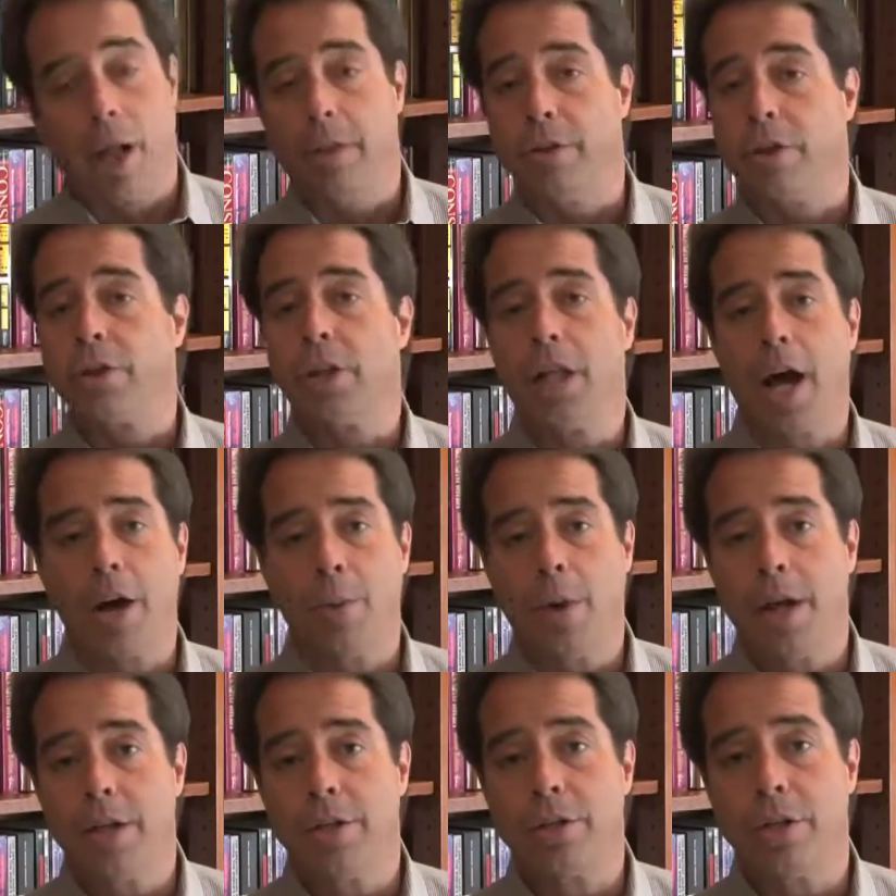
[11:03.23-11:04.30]
There's a lot of
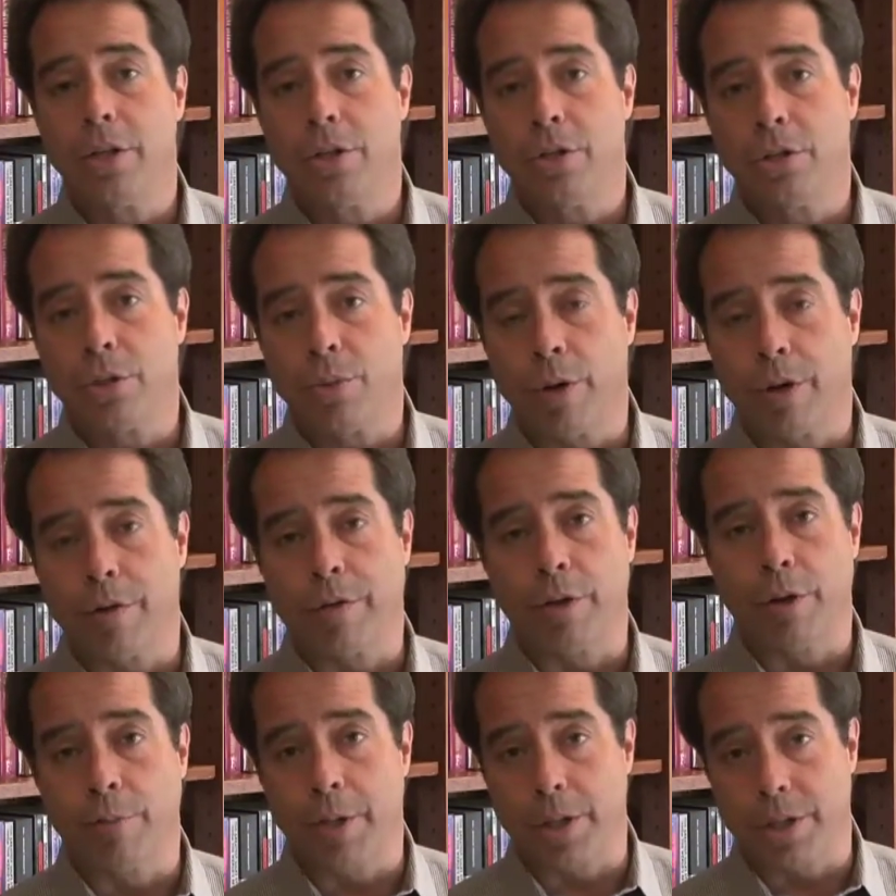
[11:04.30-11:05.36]
ways to use Twitter for
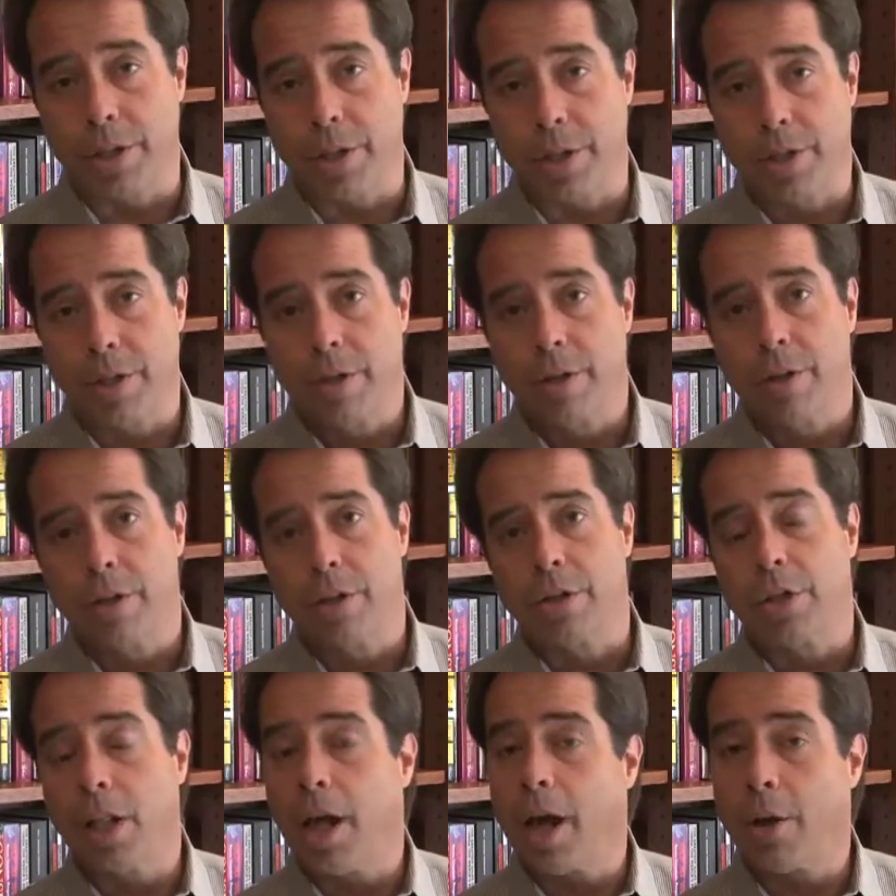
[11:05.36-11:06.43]
your business.
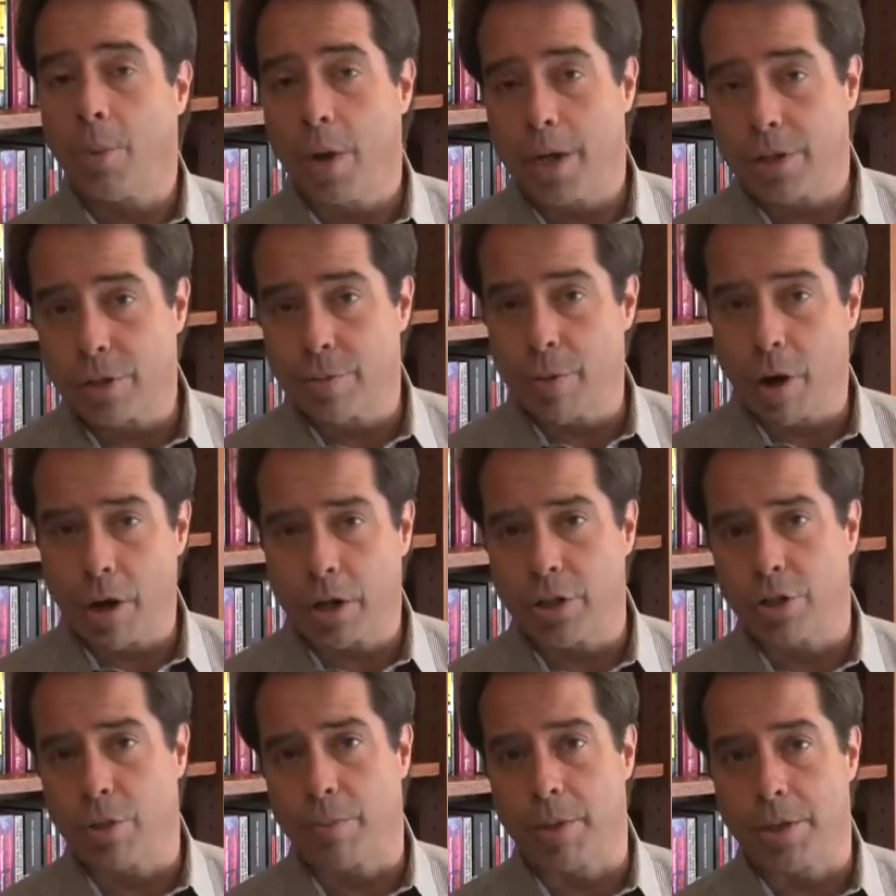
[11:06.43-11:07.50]
There's a lot of ways to
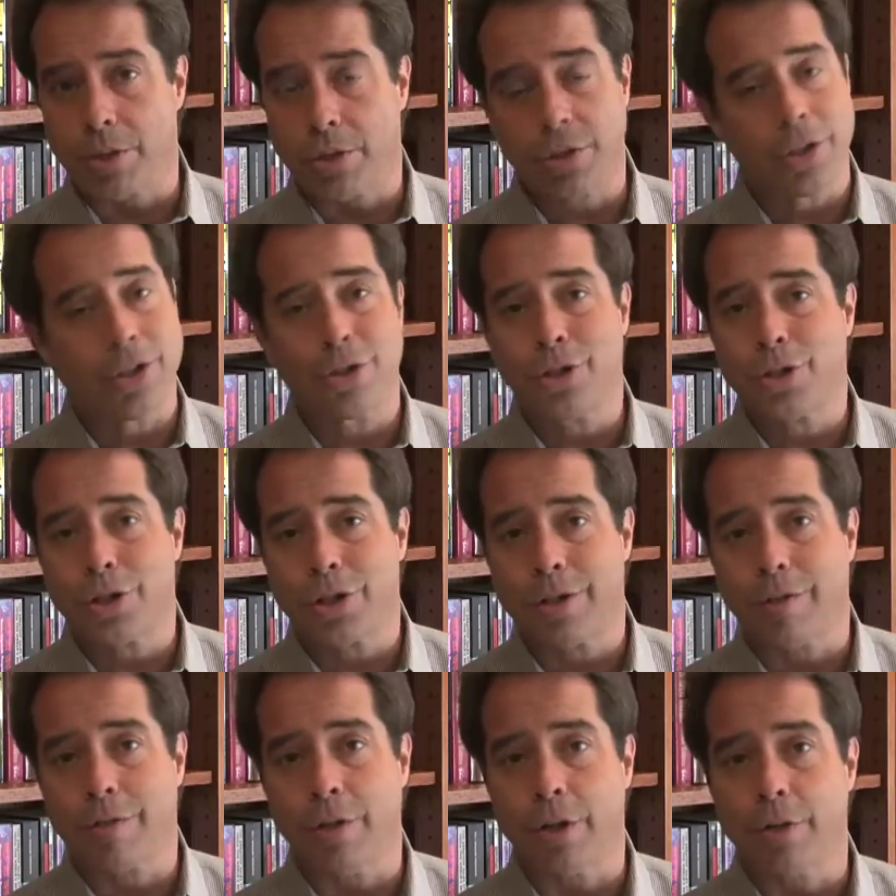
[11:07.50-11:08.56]
market your business. These are
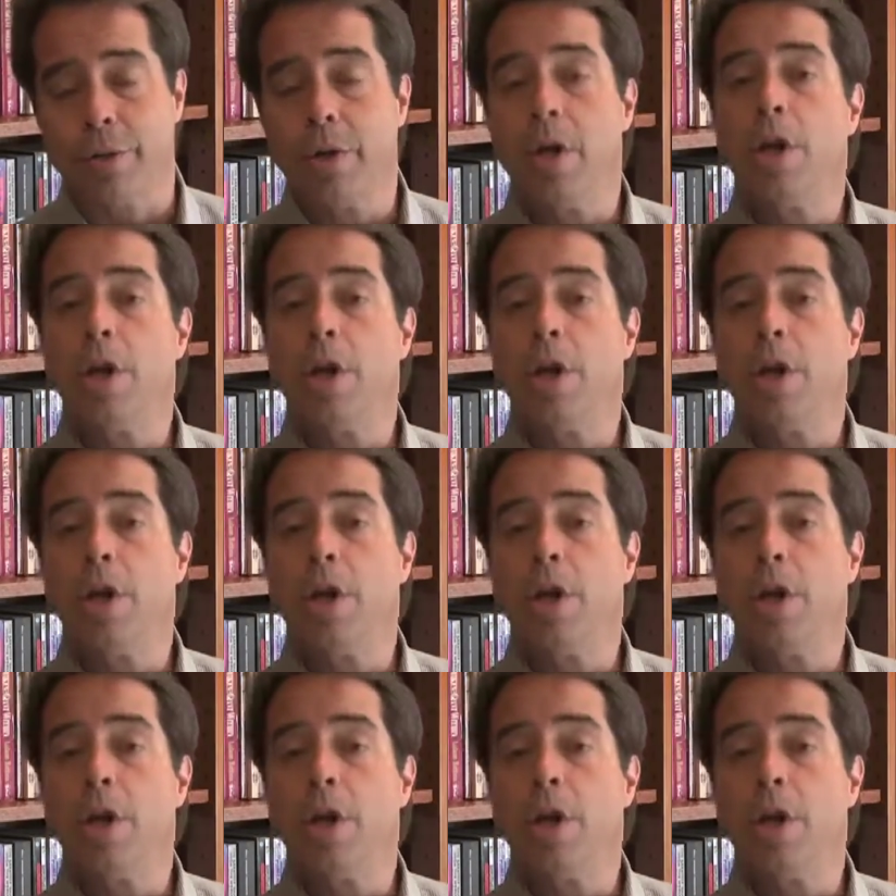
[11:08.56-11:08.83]
just a few.